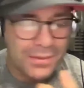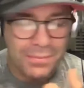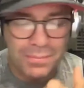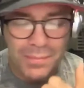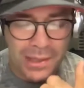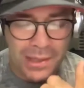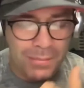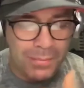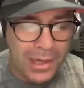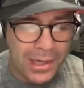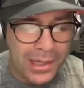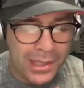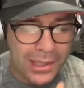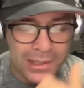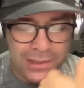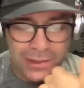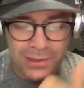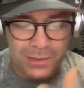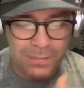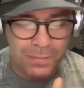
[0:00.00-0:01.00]
So
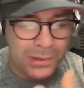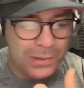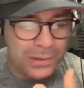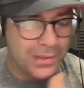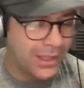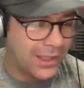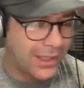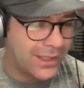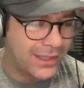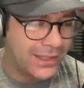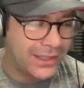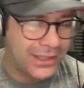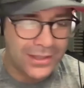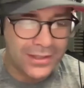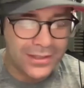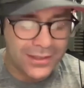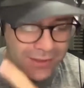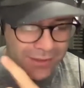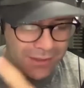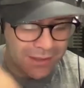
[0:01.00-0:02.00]
my sports
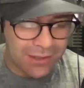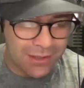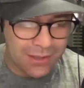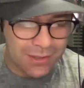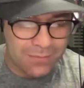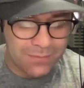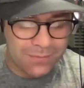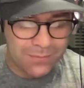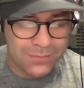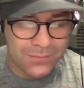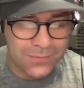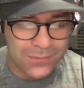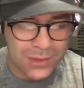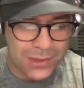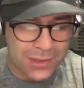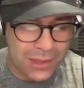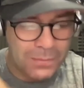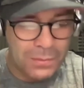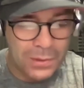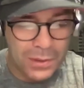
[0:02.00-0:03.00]
dietitian,
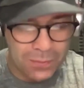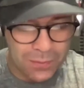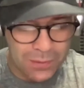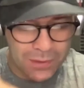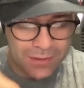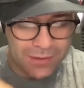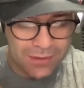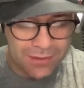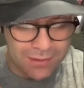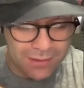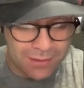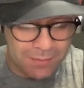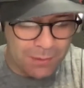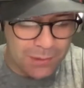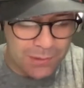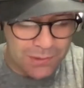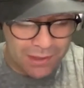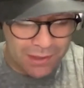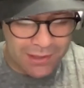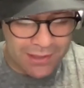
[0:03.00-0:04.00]
because I work with a
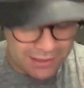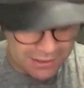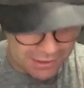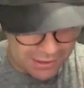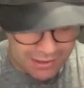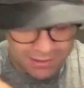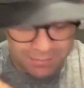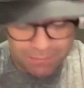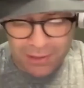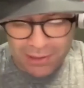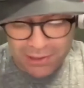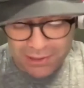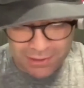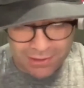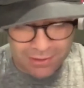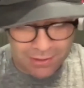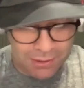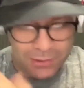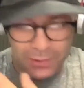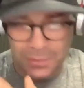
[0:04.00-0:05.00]
sports dietitian in
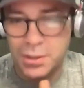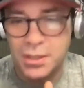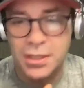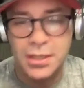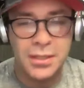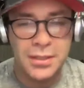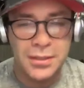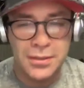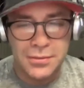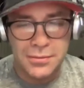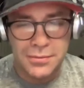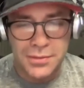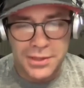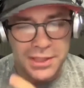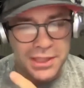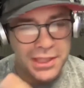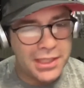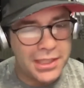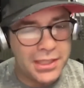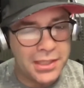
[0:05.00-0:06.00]
Manchester who
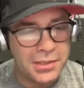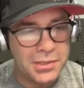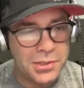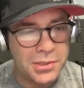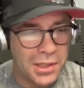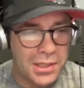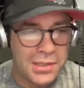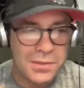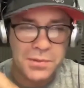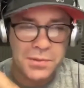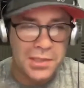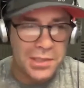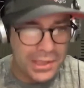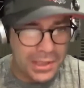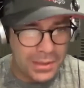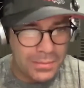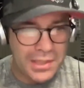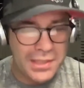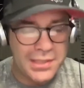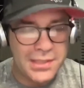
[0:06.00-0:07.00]
she trained with the
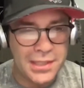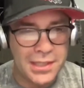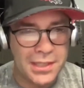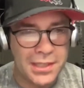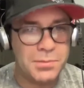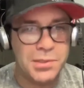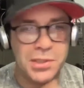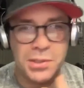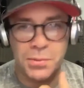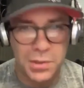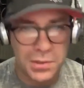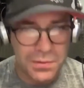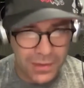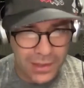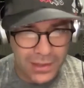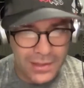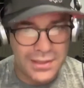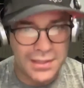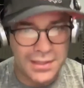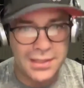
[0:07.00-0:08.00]
GB team. She worked for
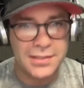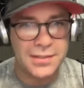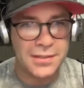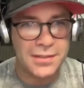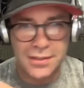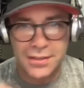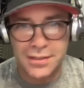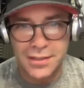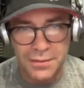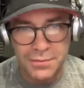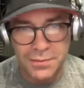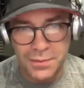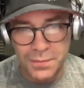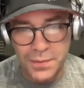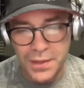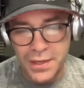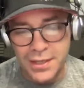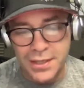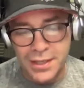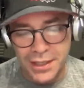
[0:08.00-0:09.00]
Adidas and everyone,
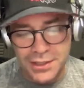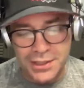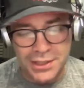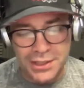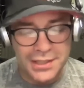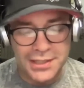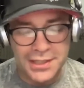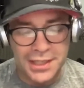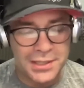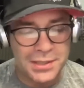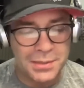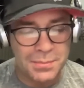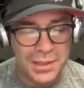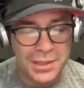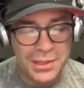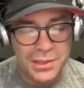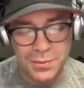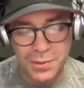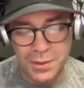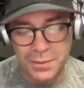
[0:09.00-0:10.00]
and she said to
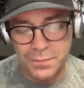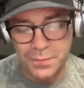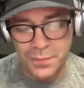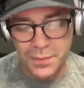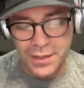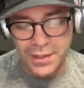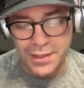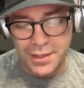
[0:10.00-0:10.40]
me, she went,